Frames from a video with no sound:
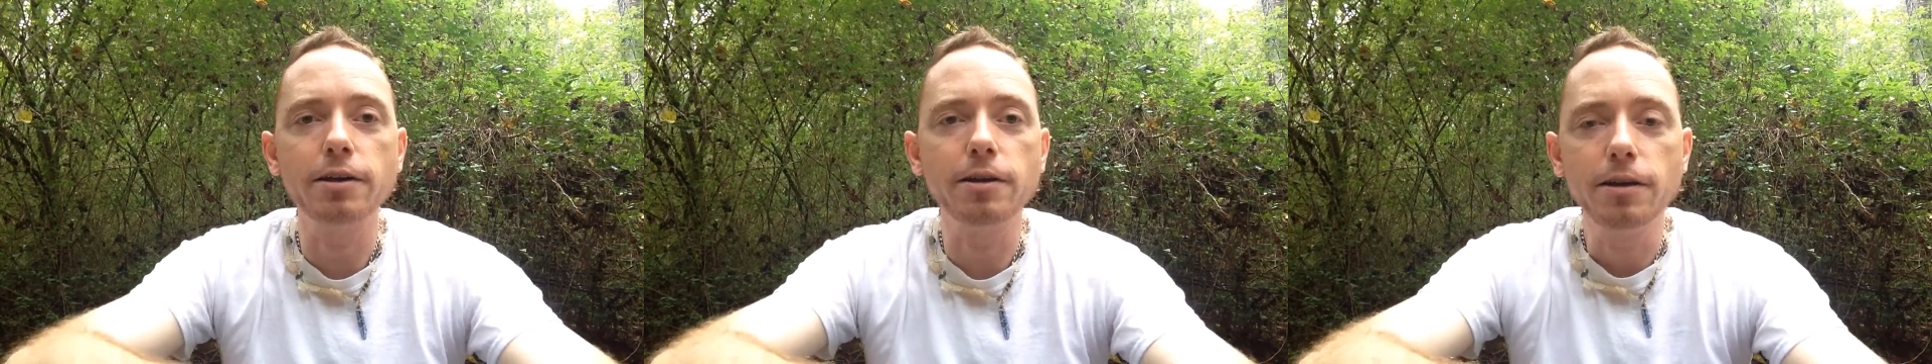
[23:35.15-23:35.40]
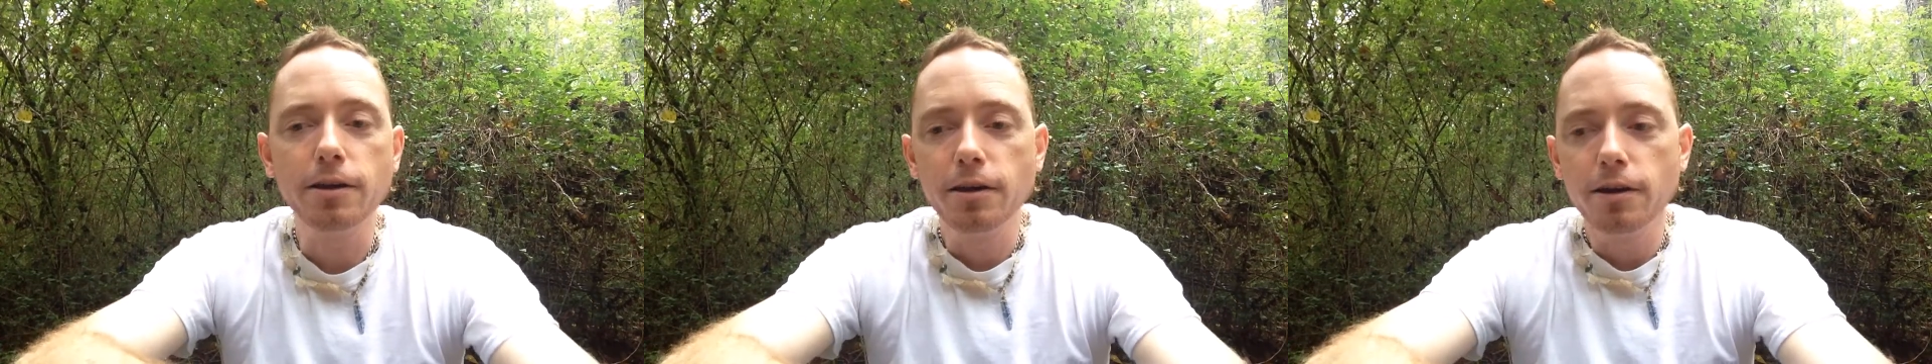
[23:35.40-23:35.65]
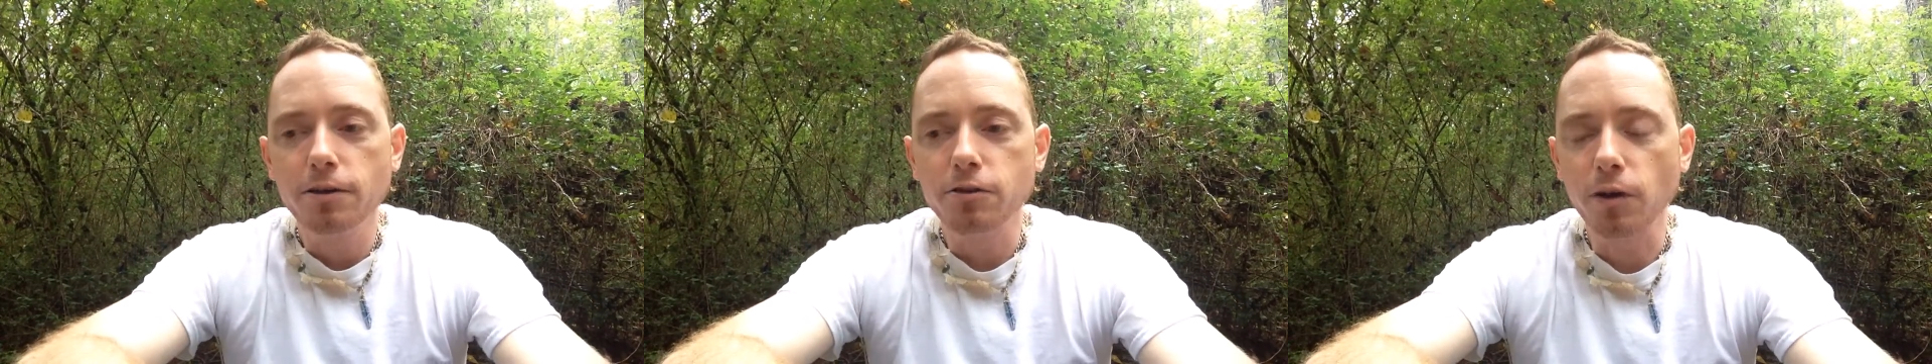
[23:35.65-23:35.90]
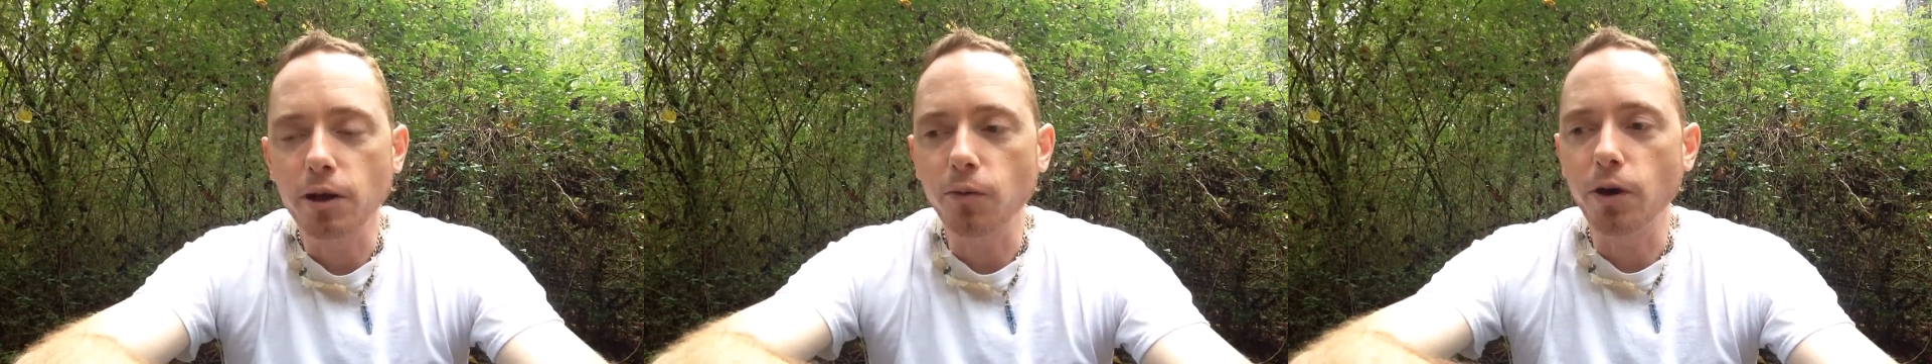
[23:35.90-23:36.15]
And
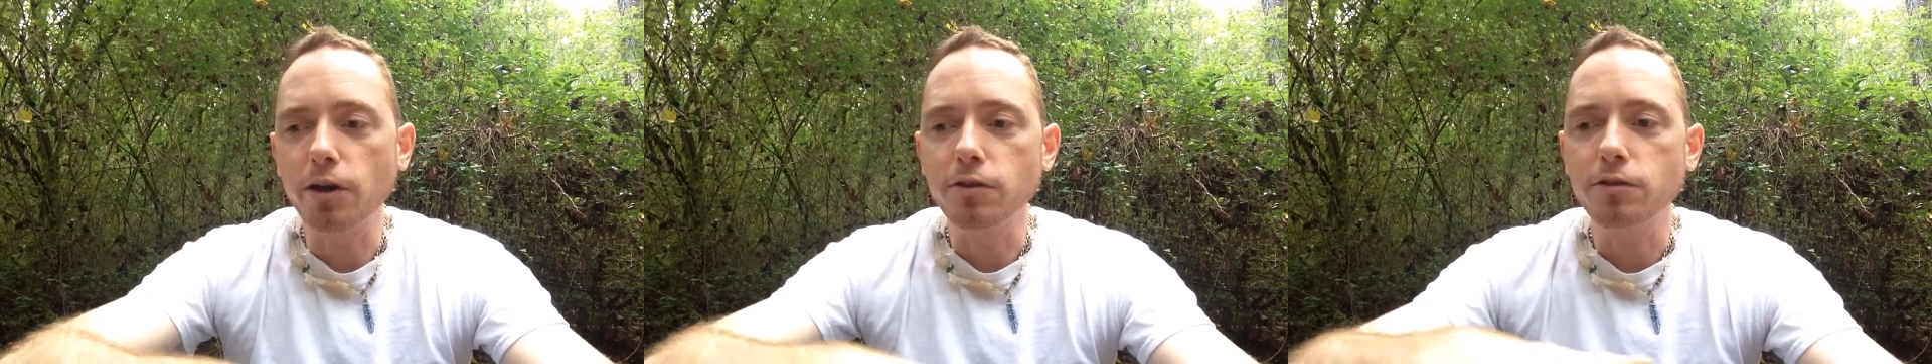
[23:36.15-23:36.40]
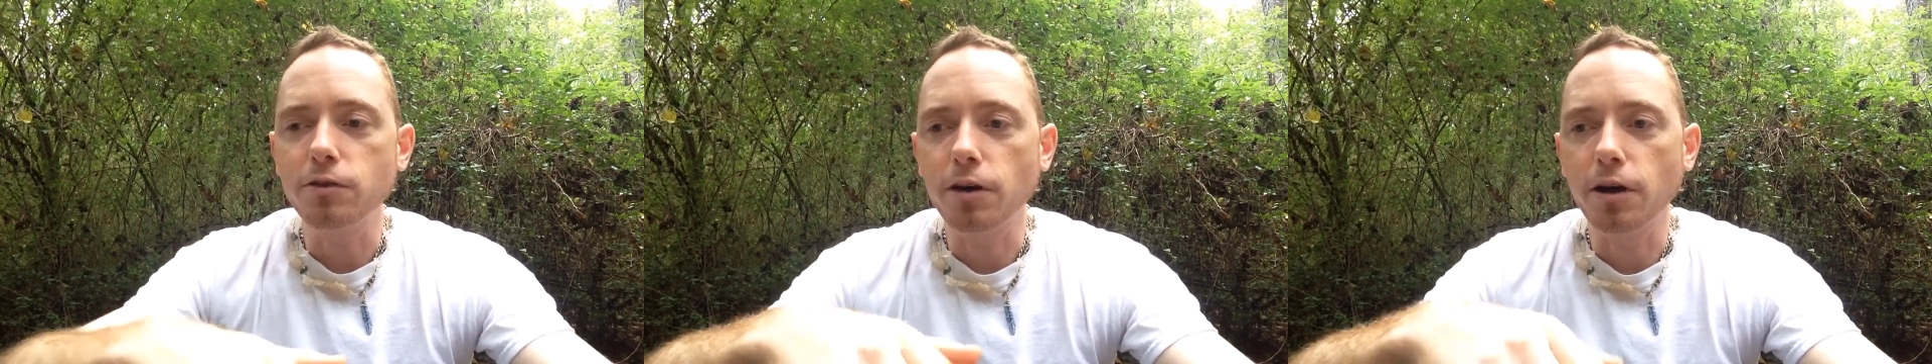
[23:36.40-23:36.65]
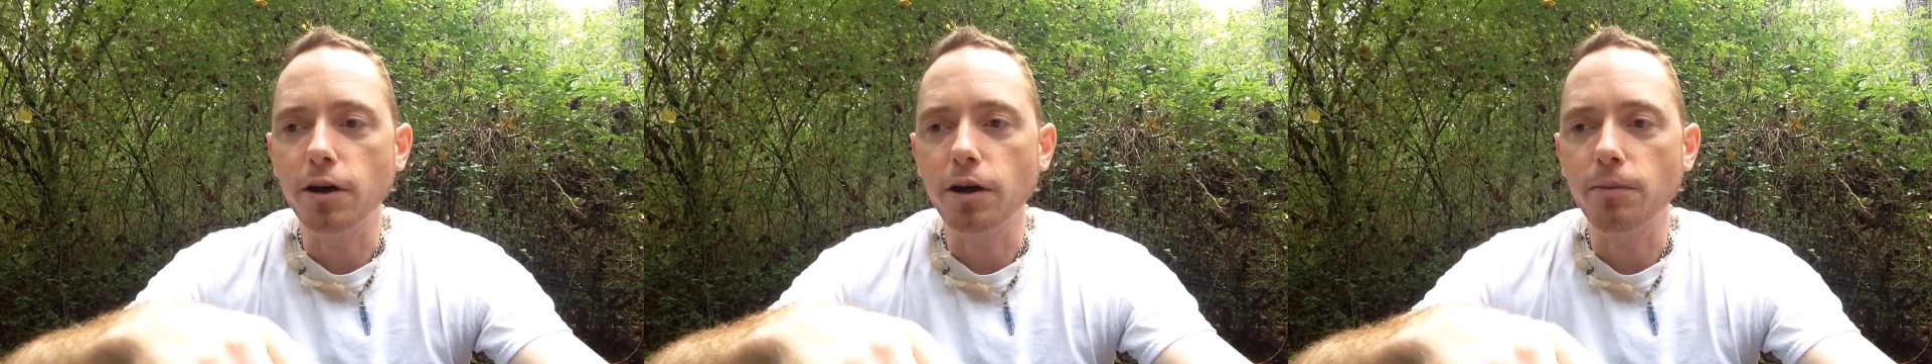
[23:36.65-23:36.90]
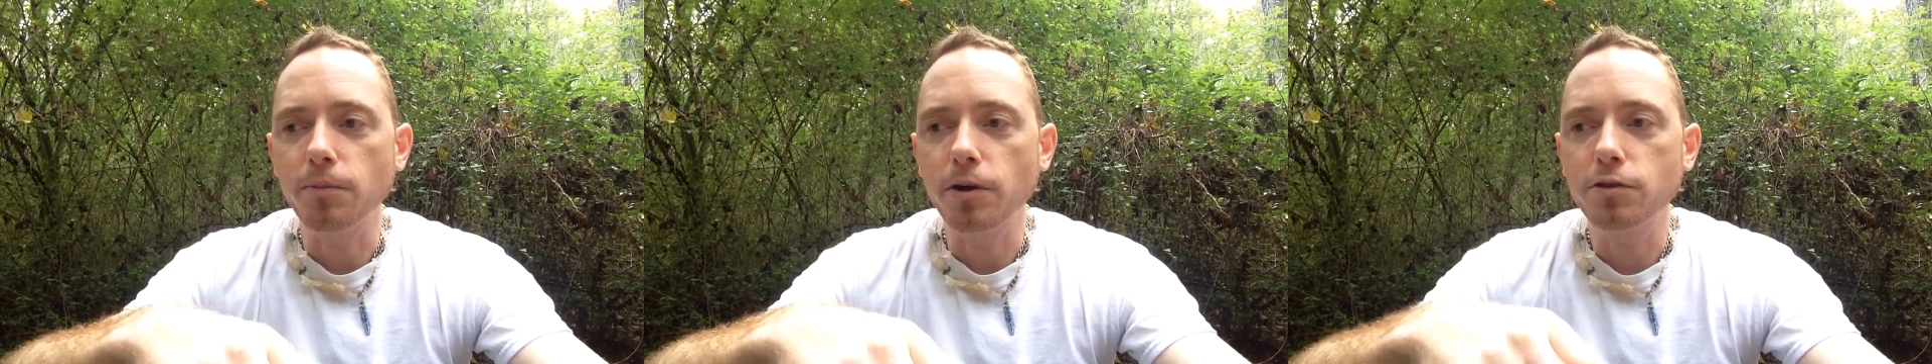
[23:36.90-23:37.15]
so anyways,
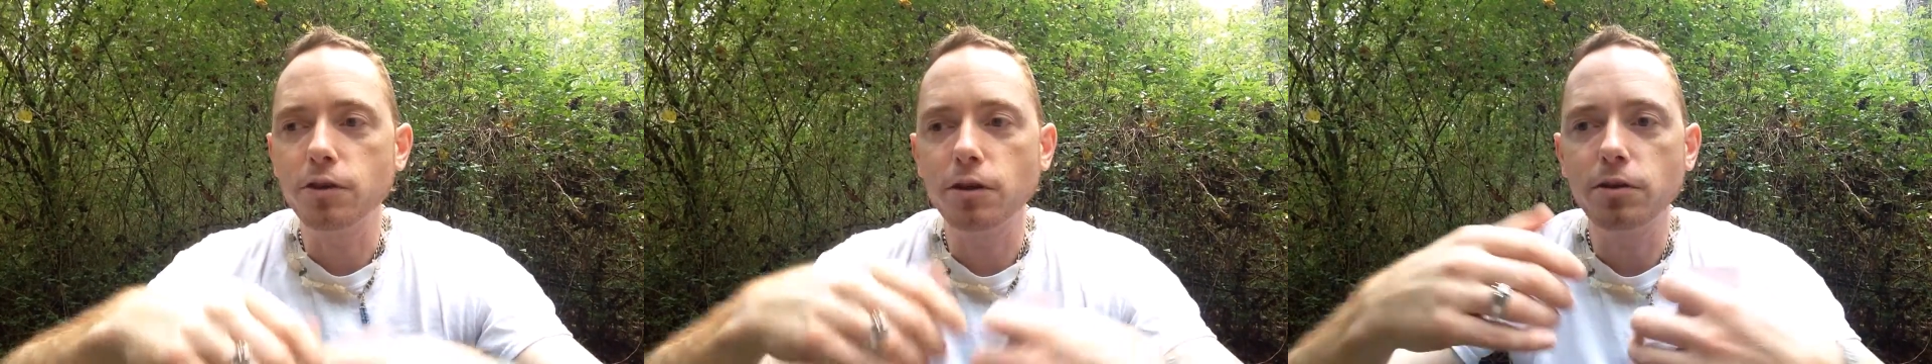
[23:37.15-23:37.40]
I said,